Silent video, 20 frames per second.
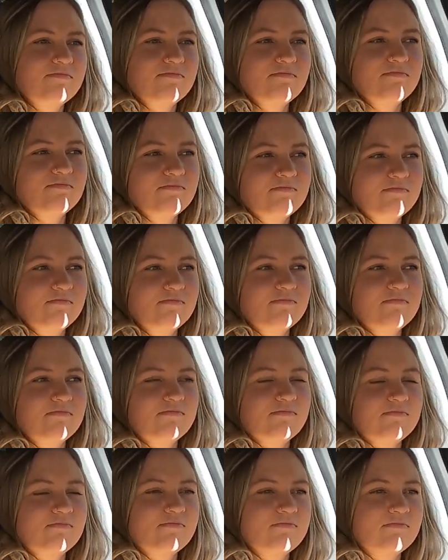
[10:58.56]

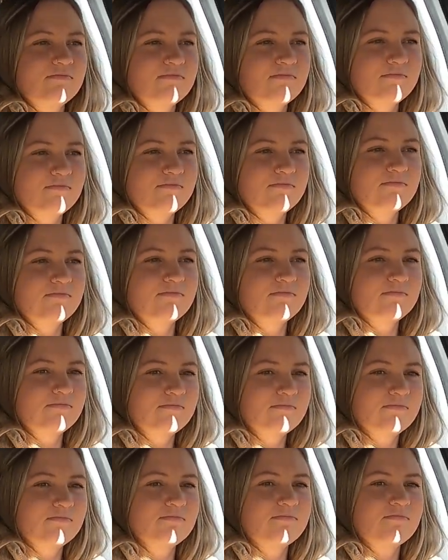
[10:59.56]

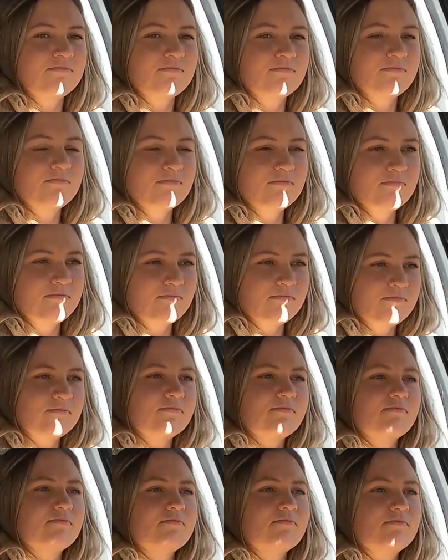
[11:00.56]

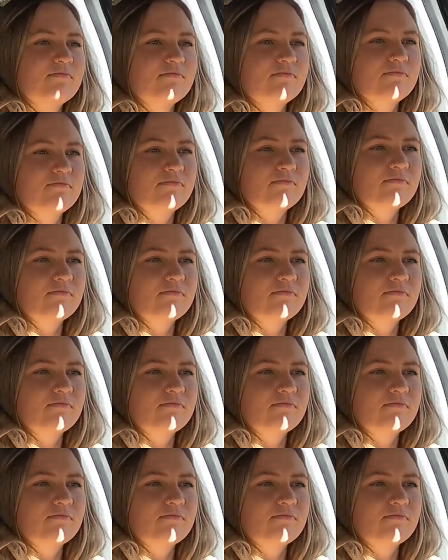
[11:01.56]
(silent)